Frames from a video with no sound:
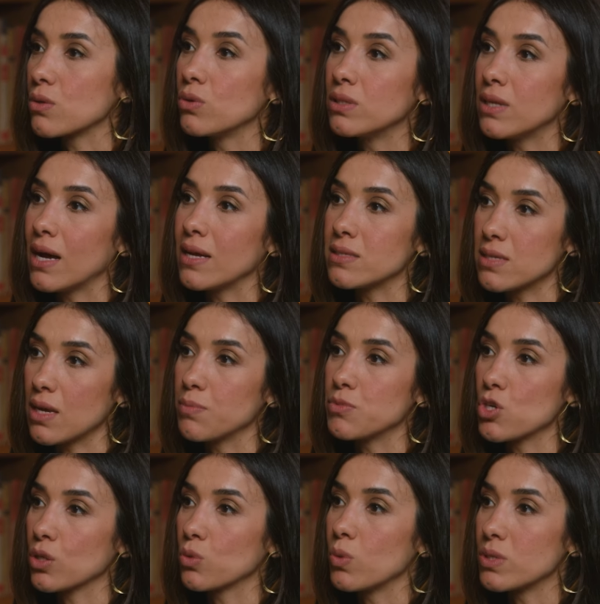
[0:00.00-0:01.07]
on that
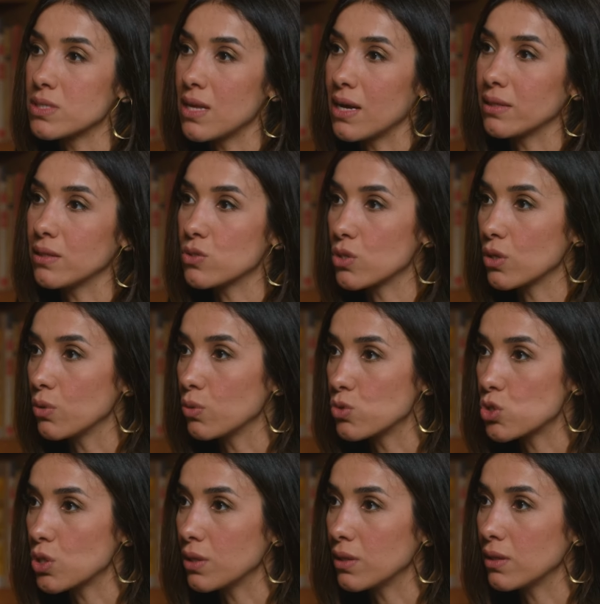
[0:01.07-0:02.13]
subject was not a
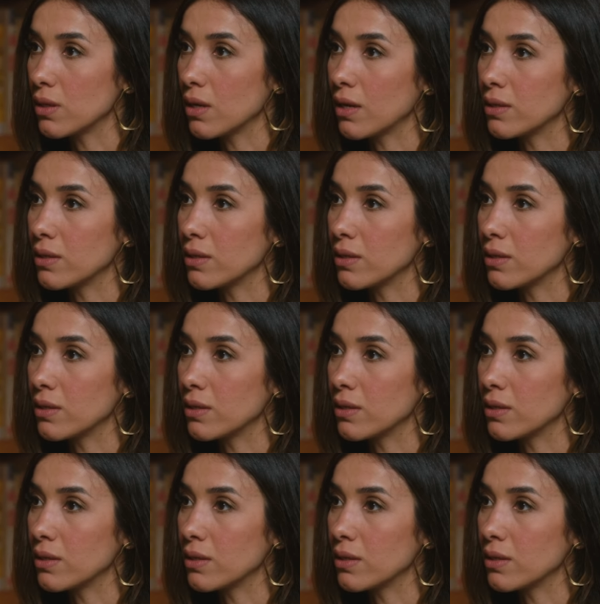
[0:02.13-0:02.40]
solution,